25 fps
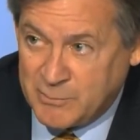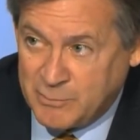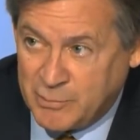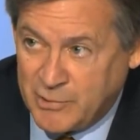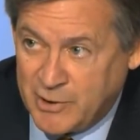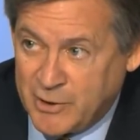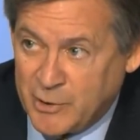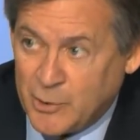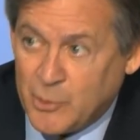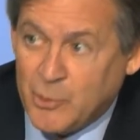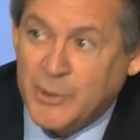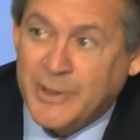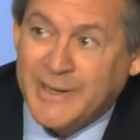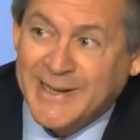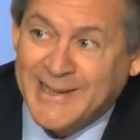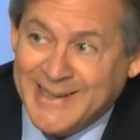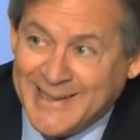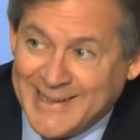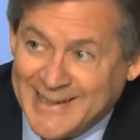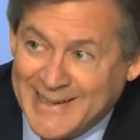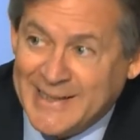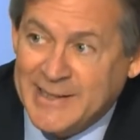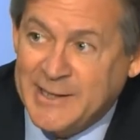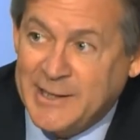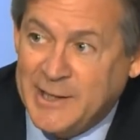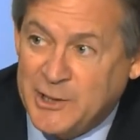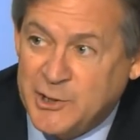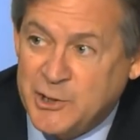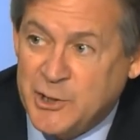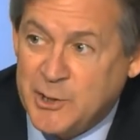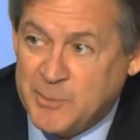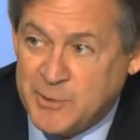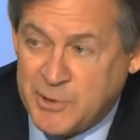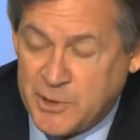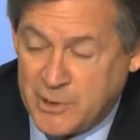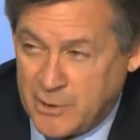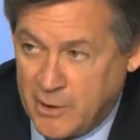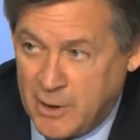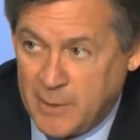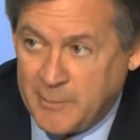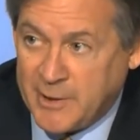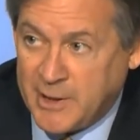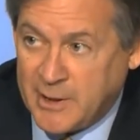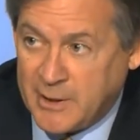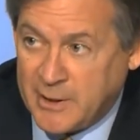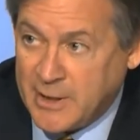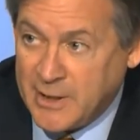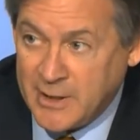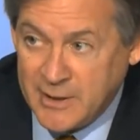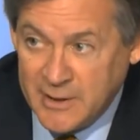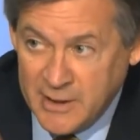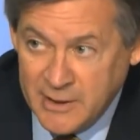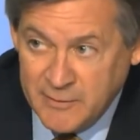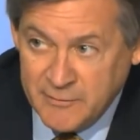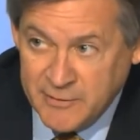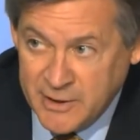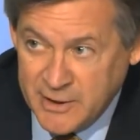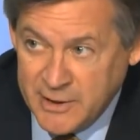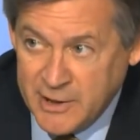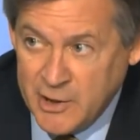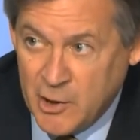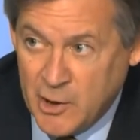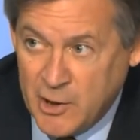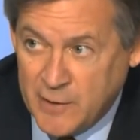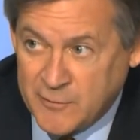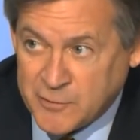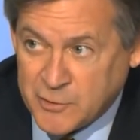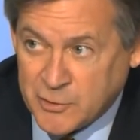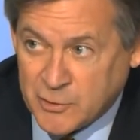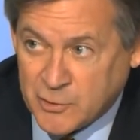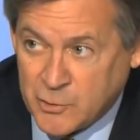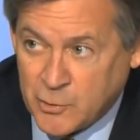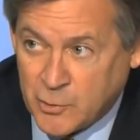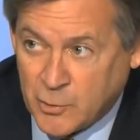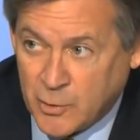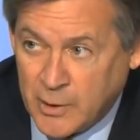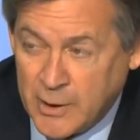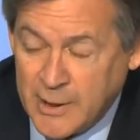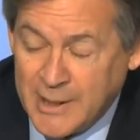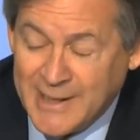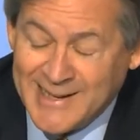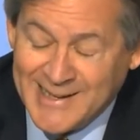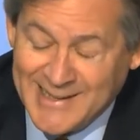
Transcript: Brotherhood in the Egyptian army, even in the officer corps.